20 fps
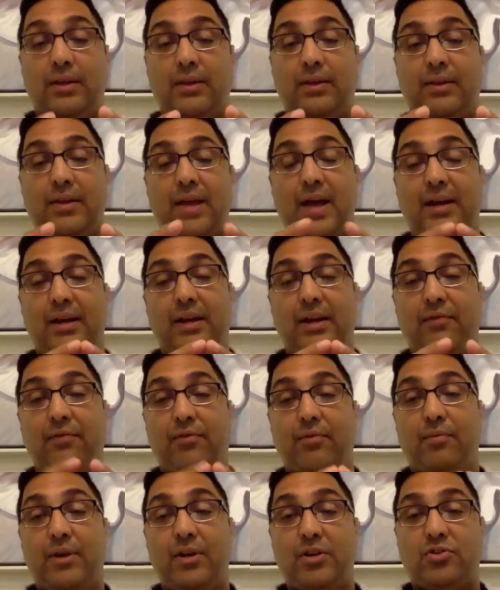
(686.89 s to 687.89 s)
that
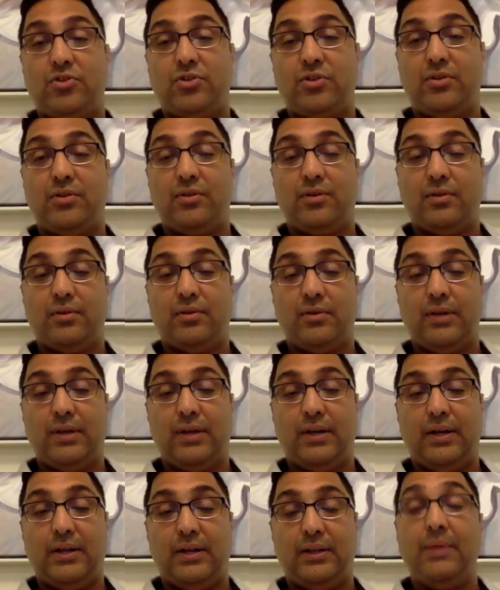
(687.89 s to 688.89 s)
information
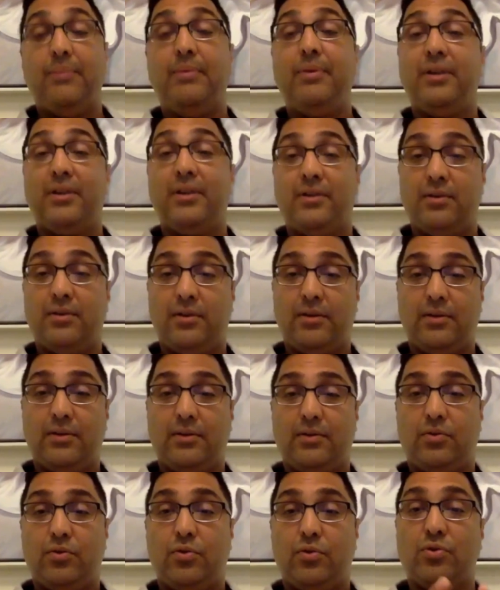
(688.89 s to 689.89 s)
limited
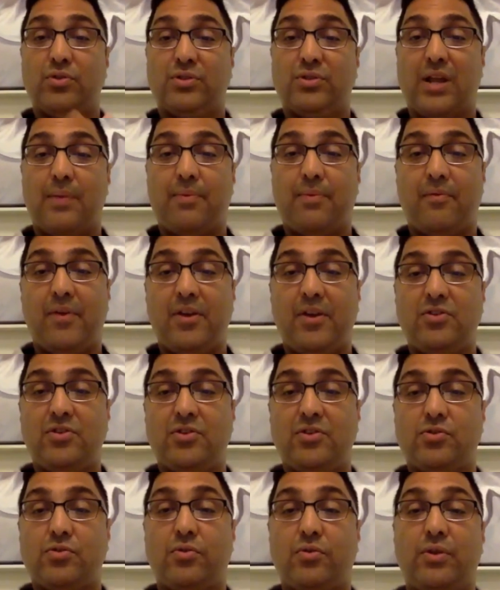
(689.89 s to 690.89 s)
to those type of
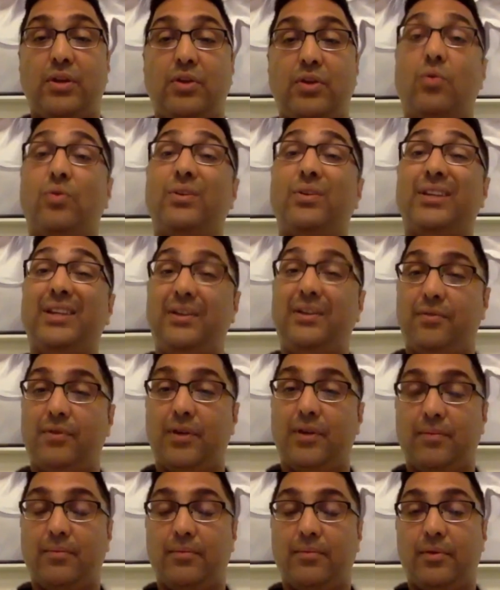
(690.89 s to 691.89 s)
agents so they don't leave
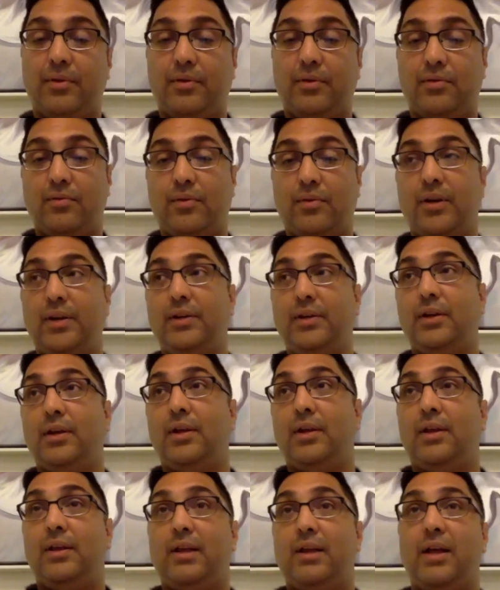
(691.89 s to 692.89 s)
them, right?
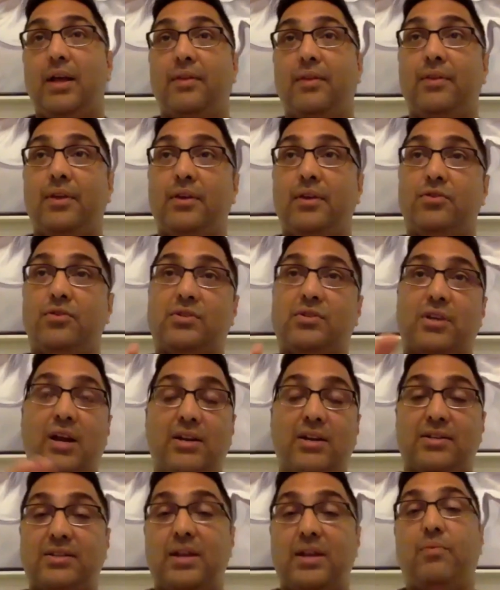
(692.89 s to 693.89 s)
And they just kind
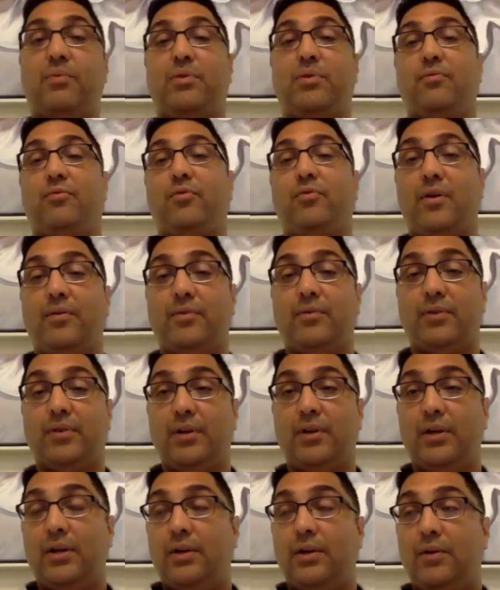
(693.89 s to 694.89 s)
of stay with them forever,
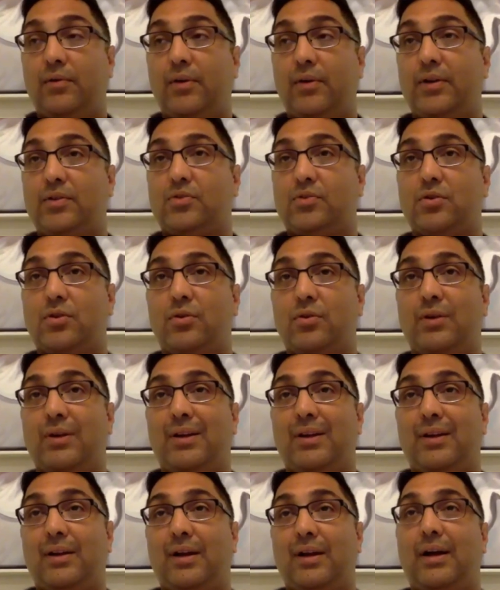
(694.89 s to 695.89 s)
right? So
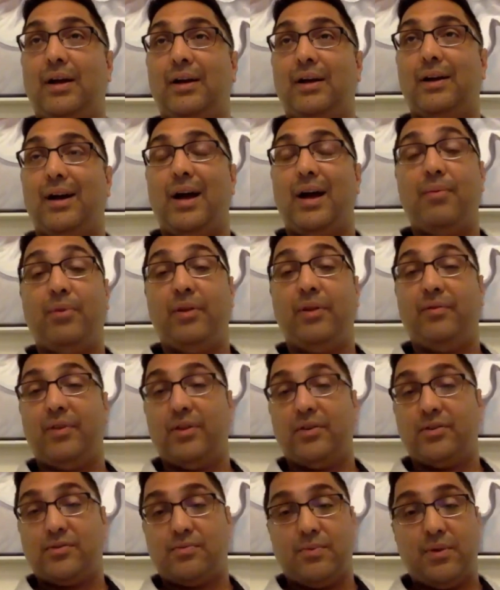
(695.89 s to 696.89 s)
I believe that
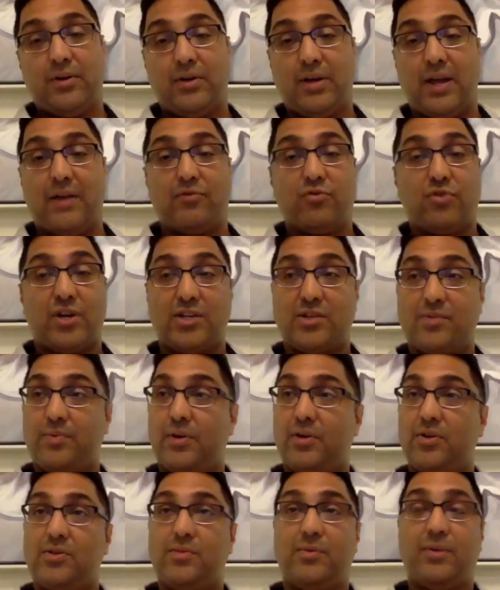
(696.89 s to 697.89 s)
it's better to have
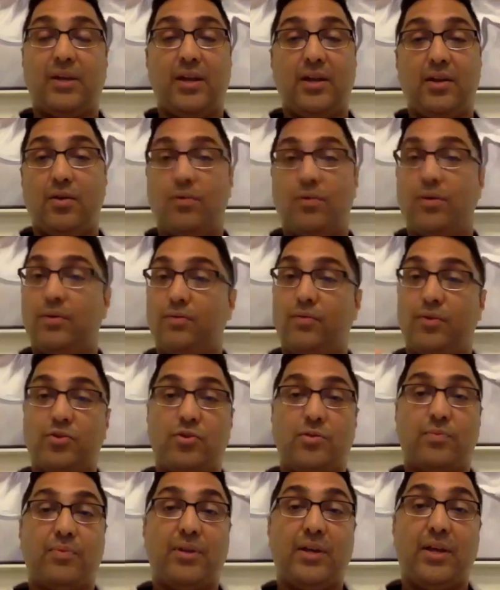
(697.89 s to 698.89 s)
transparency, like, hey, you know what? What's
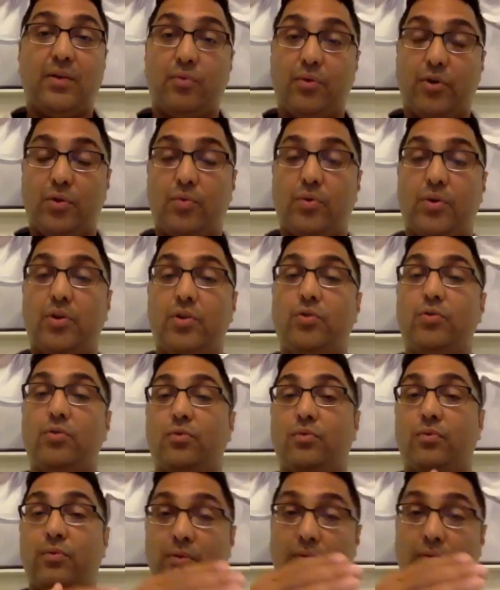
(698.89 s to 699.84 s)
your plan? What do you want to do?